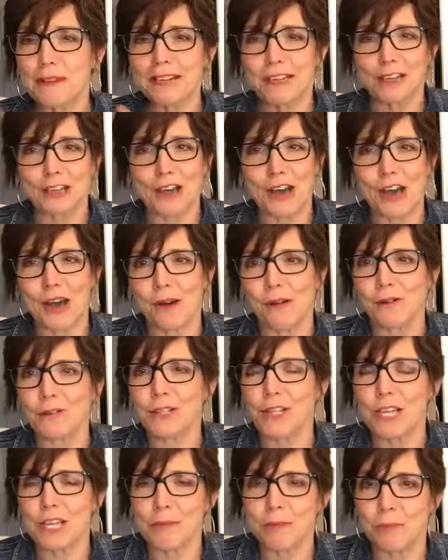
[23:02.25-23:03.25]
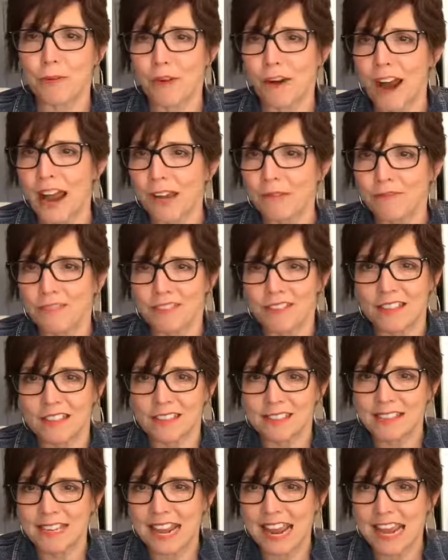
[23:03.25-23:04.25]
ago. She had prayed for
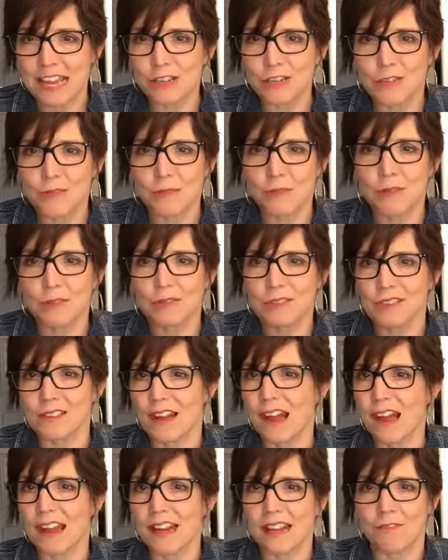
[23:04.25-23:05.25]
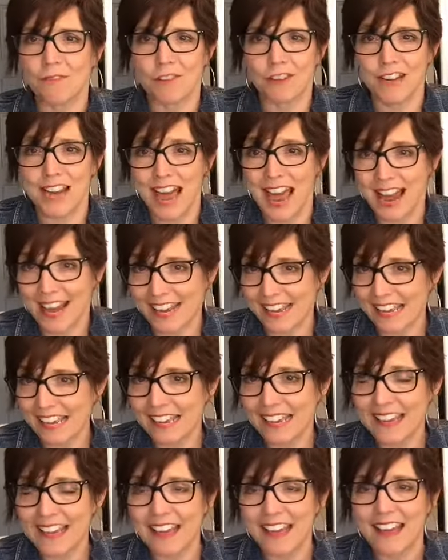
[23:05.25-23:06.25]
this tangible sign of her
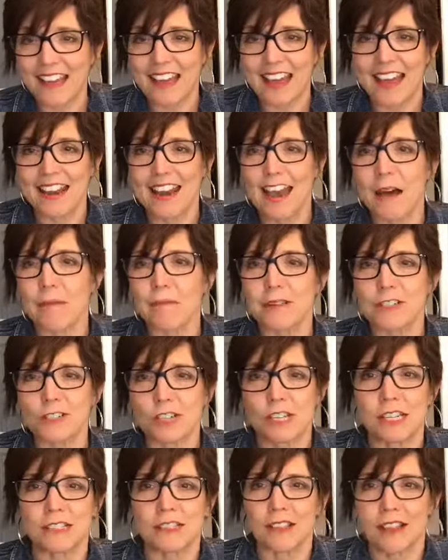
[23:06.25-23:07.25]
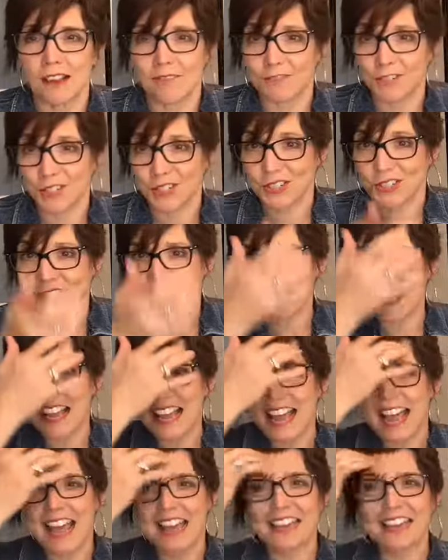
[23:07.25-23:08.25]
daddy and how much he loved her.
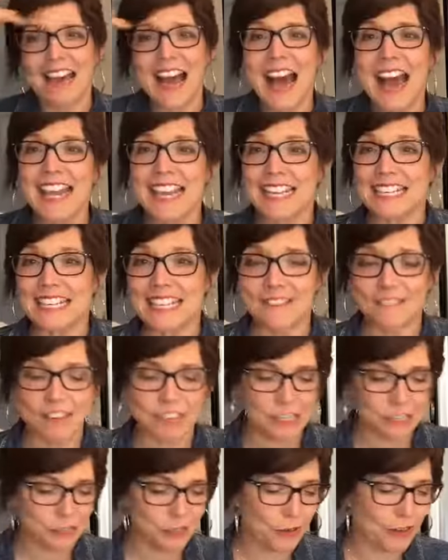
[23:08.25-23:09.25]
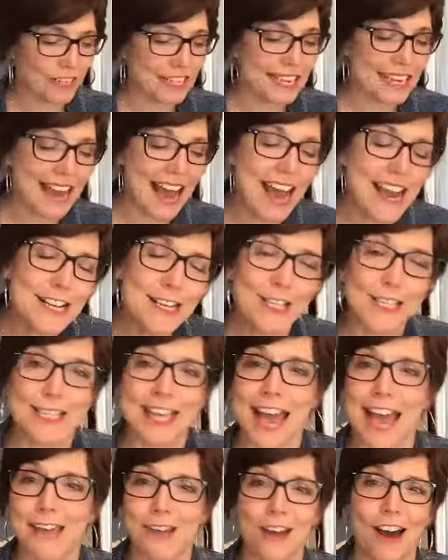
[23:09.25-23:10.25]
And God had given it to her. Can I just
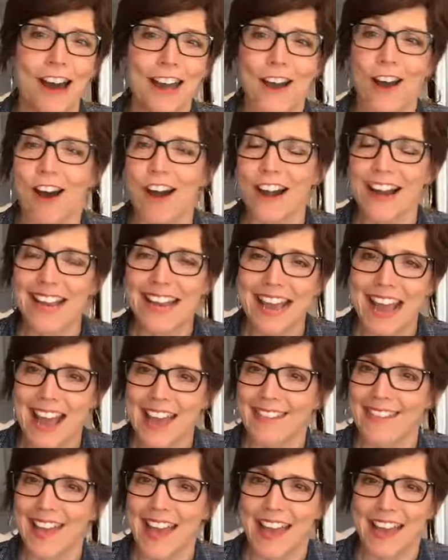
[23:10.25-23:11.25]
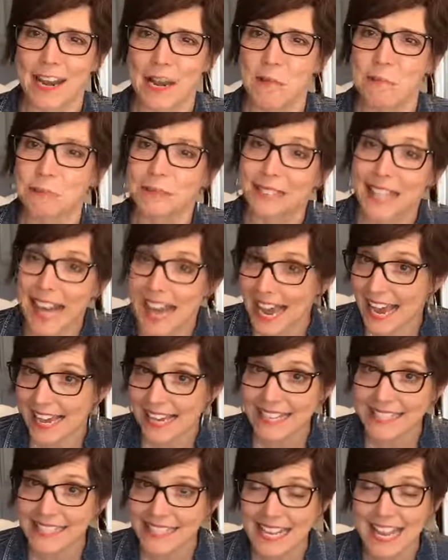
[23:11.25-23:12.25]
say, God already had that in place.